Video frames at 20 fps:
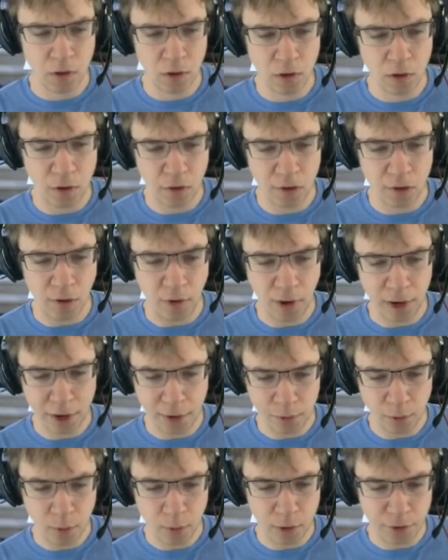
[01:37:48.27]
So I
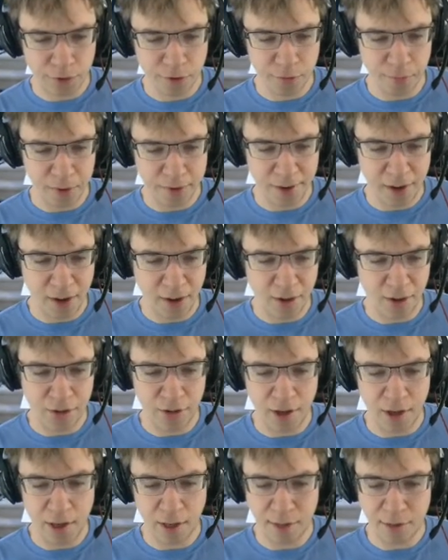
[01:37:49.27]
guess we want to
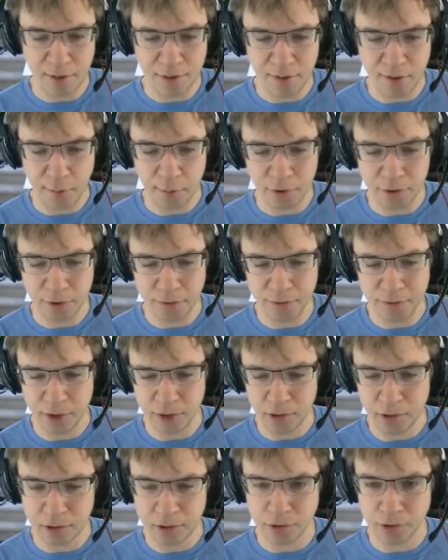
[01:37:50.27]
metallicize, double
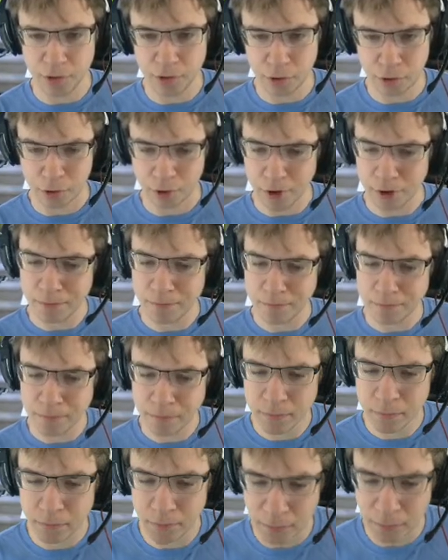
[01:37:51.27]
defend True Grit
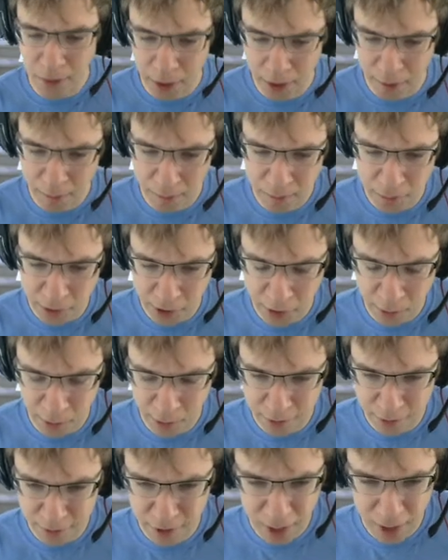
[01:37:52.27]
to get
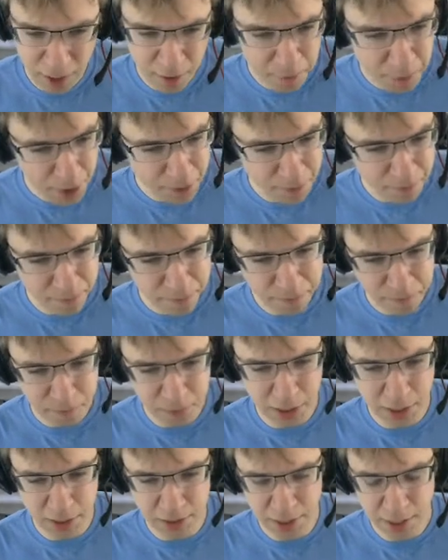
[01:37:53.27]
rid of Headbutt,
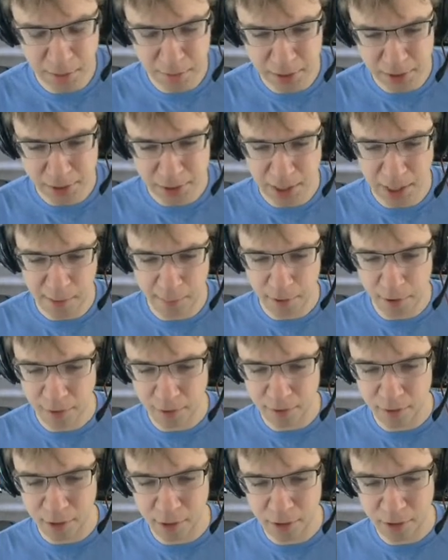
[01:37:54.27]
because Headbutt's not part
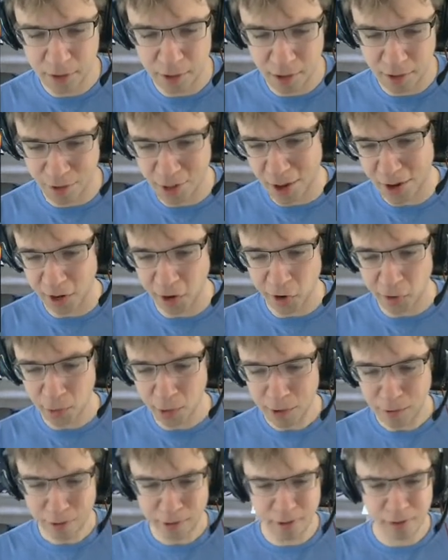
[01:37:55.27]
of is not Iron
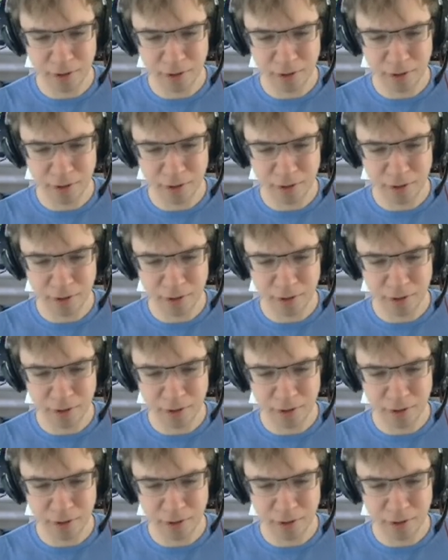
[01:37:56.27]
Wave.